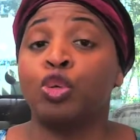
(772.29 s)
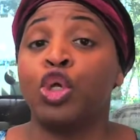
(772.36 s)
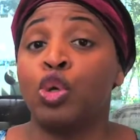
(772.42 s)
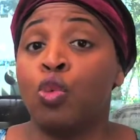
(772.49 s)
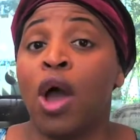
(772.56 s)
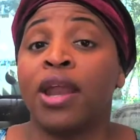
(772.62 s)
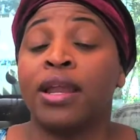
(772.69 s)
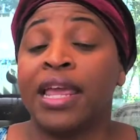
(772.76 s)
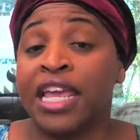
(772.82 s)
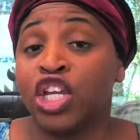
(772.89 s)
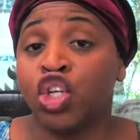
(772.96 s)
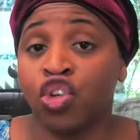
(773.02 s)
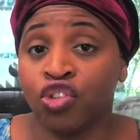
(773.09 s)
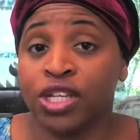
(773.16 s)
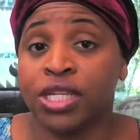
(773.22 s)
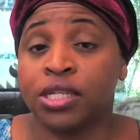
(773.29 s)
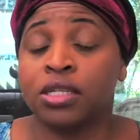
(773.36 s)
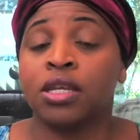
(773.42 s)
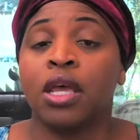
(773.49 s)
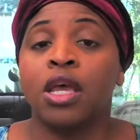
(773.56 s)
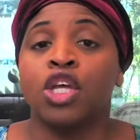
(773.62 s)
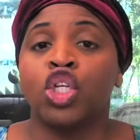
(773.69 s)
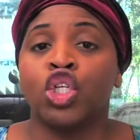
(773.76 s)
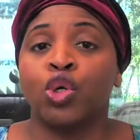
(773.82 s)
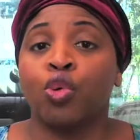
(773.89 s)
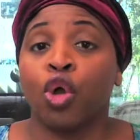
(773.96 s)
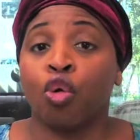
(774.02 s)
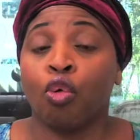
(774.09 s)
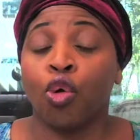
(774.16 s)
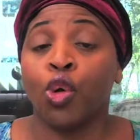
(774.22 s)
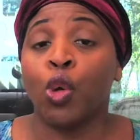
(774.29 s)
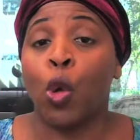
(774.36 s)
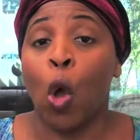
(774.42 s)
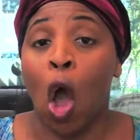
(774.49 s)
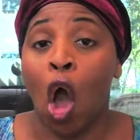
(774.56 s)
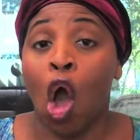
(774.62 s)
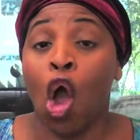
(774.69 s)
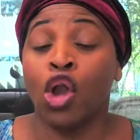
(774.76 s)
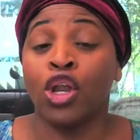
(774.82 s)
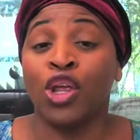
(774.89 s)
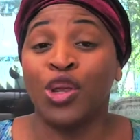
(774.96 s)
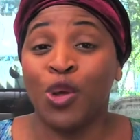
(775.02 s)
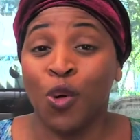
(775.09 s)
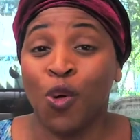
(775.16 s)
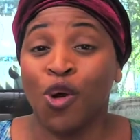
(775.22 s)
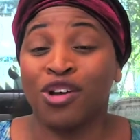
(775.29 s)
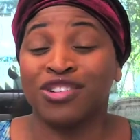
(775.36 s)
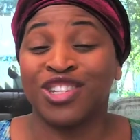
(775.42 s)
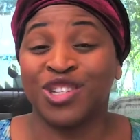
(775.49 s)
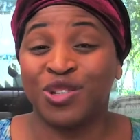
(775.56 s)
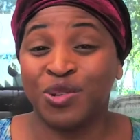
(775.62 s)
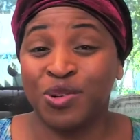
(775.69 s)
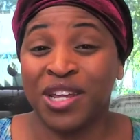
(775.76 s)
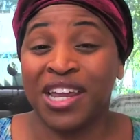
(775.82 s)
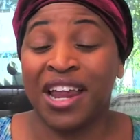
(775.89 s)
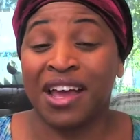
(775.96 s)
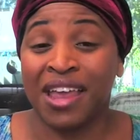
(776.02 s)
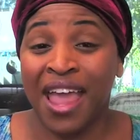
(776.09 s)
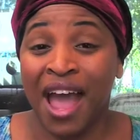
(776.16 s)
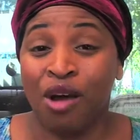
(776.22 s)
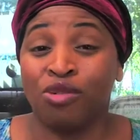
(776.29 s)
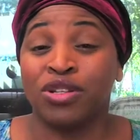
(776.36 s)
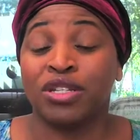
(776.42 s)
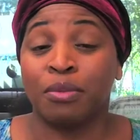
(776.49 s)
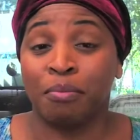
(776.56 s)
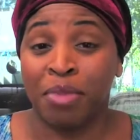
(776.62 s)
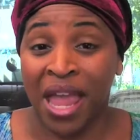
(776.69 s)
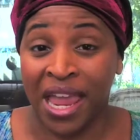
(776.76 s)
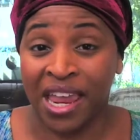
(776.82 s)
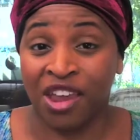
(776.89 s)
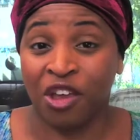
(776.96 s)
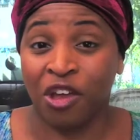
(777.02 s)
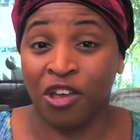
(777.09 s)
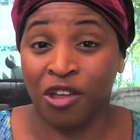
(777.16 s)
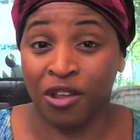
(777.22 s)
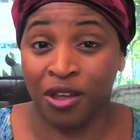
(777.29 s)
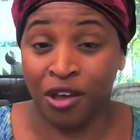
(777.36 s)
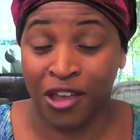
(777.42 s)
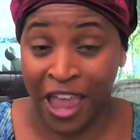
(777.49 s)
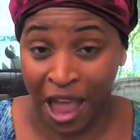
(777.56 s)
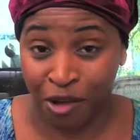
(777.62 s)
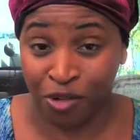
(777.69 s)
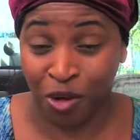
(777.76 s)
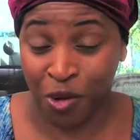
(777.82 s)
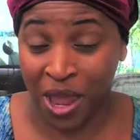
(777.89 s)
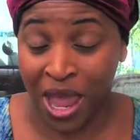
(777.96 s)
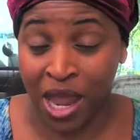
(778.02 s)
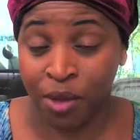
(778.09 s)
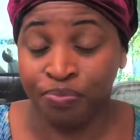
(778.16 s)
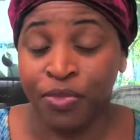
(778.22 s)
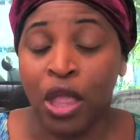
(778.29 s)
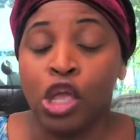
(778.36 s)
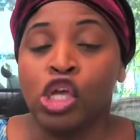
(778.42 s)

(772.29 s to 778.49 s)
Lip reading: You want interest to accrue on your student account, bank account, okay?